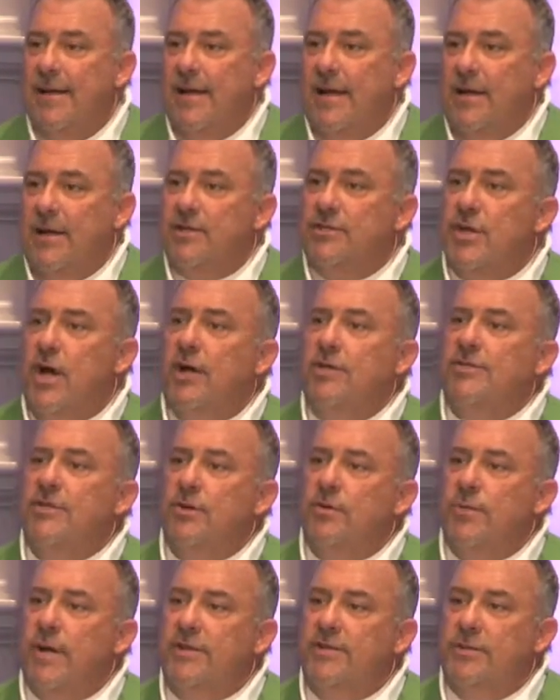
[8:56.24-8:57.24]
There's also
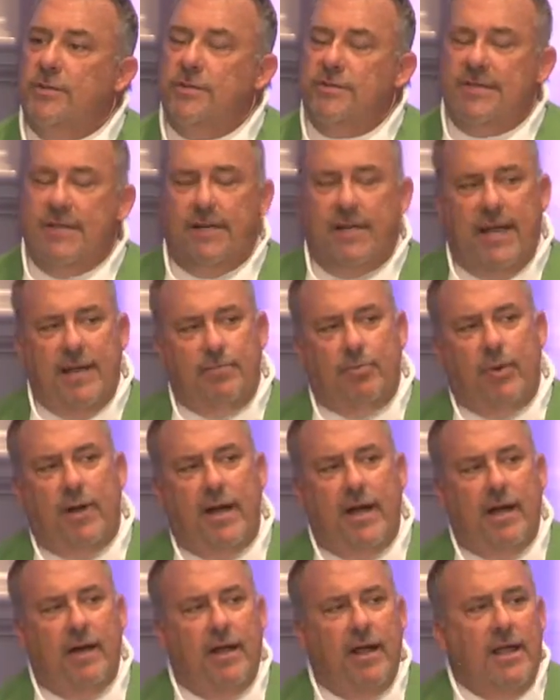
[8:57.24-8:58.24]
rituals in
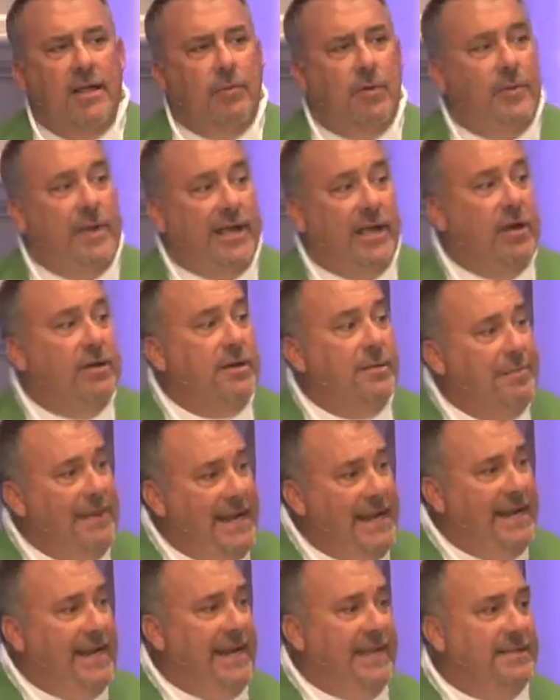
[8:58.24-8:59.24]
prayer when we go to
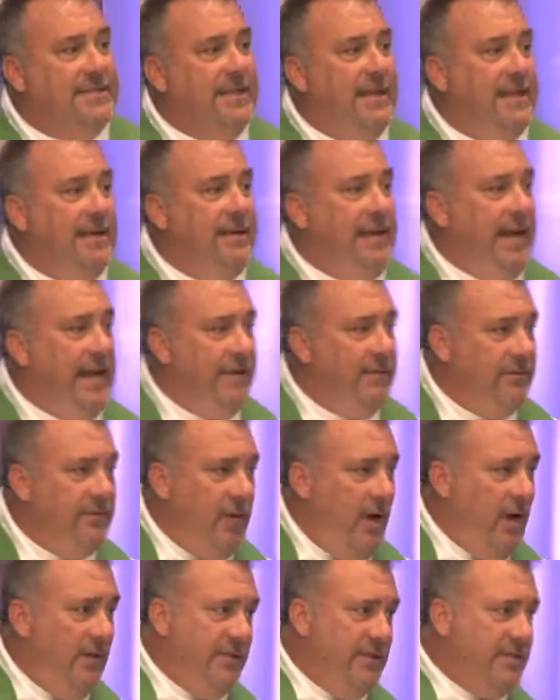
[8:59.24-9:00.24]
meetings and
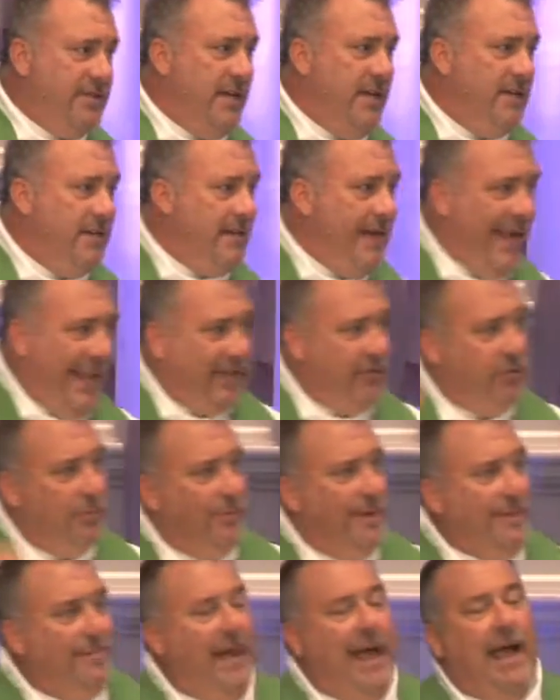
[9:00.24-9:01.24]
all of a sudden heads will
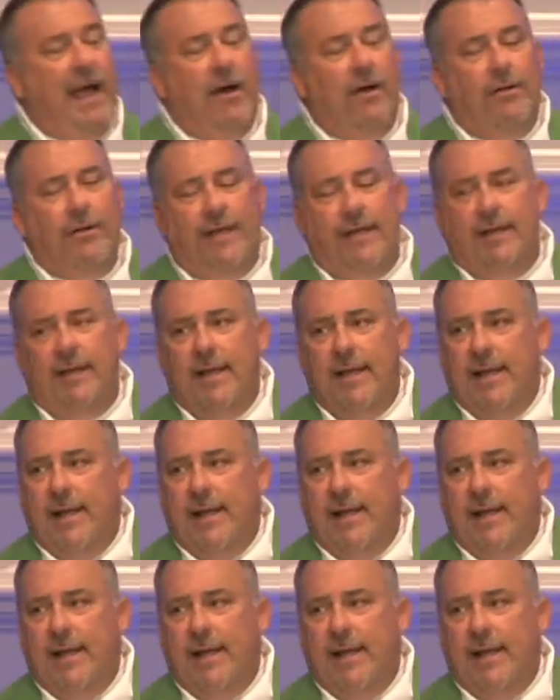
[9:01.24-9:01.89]
be bowed and